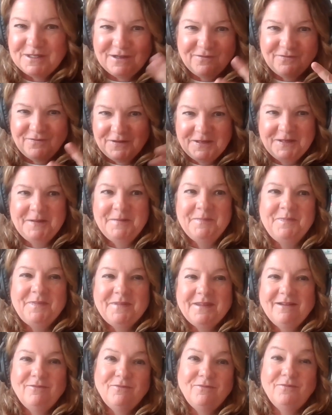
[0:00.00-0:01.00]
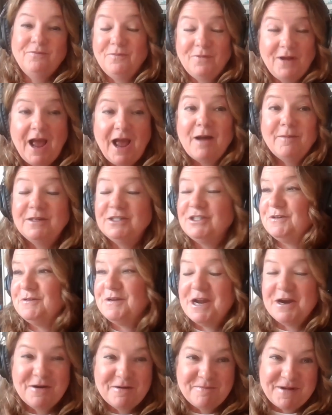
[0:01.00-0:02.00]
of how much you
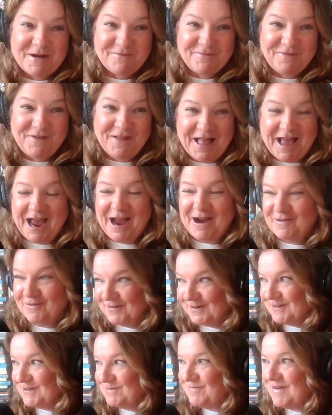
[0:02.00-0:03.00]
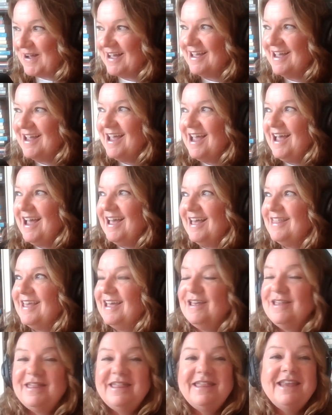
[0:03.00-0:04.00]
care about flowers, but
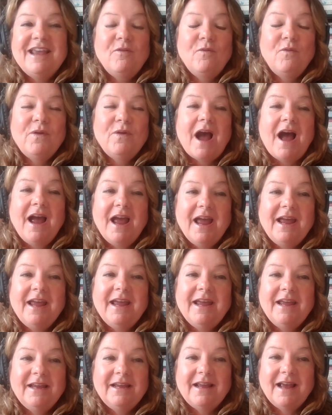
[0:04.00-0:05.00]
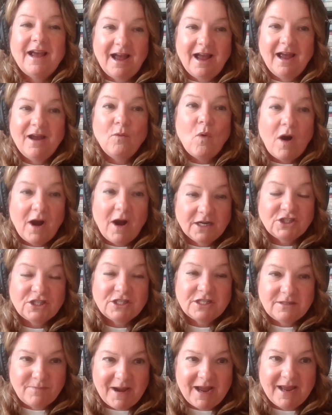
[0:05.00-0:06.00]
I
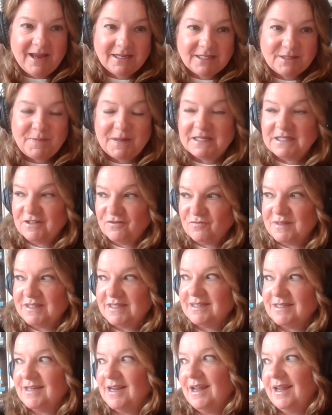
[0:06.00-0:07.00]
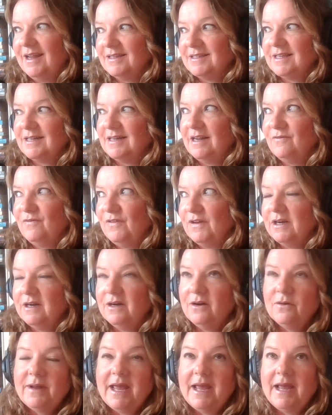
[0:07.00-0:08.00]
watched my expensive mistakes and I figured,
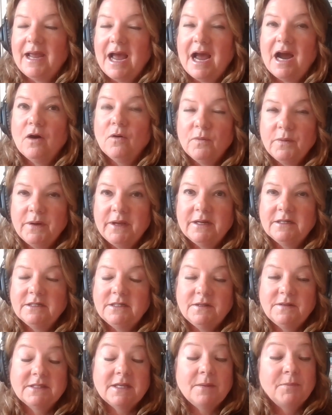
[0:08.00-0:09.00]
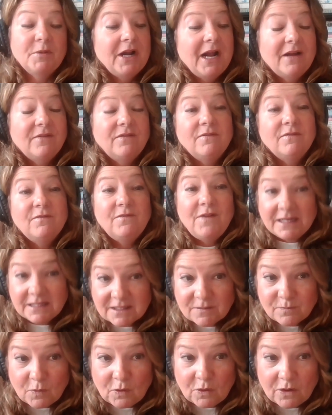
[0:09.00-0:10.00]
okay, how are we going to do this? I'm going to have to
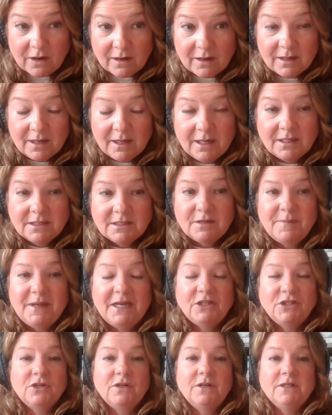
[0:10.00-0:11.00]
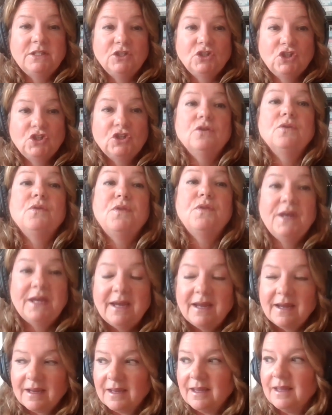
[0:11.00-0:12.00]
invest more to make sure it's a sure
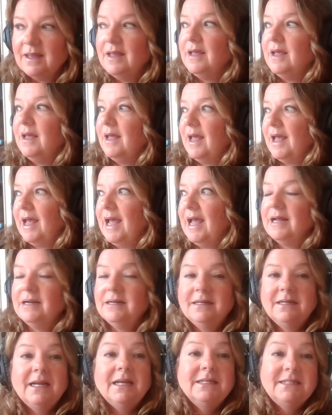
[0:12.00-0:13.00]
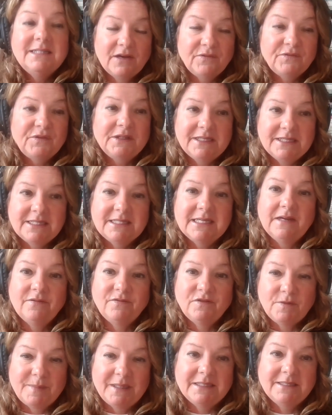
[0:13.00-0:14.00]
thing. And it definitely
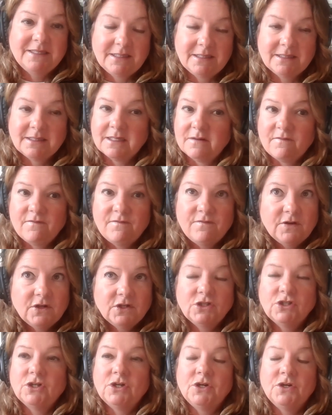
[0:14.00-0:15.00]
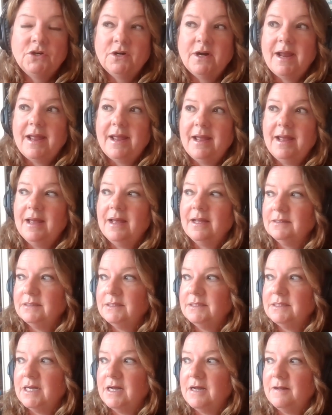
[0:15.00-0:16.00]
saved my season for sure.
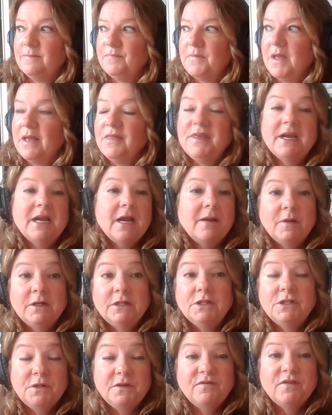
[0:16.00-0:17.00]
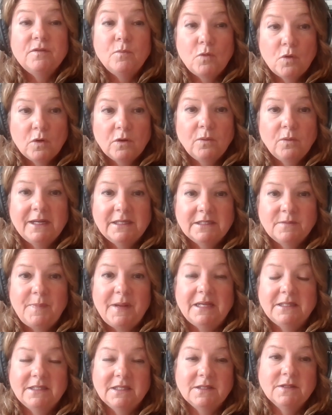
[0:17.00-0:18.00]
And I think I'm going to do even more raised
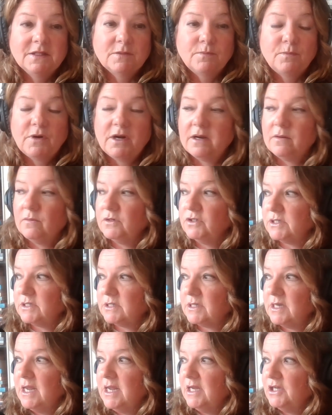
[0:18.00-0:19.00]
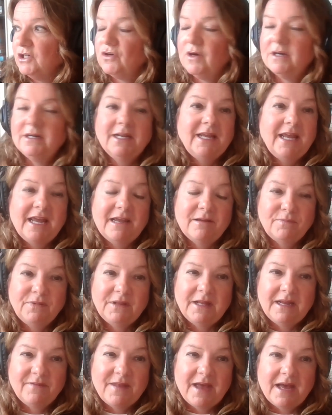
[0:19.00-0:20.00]
beds in the spring. We're just trying to game
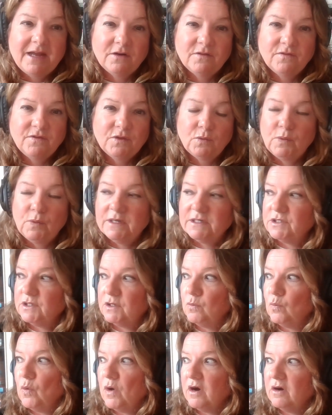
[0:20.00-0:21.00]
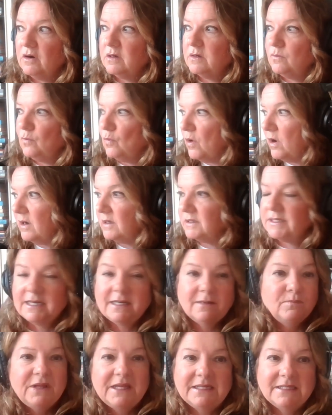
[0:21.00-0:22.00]
plan that over the winter and where else I
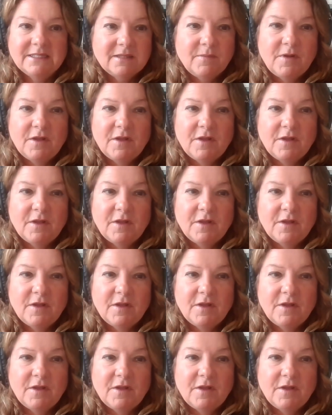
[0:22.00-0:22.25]
can place them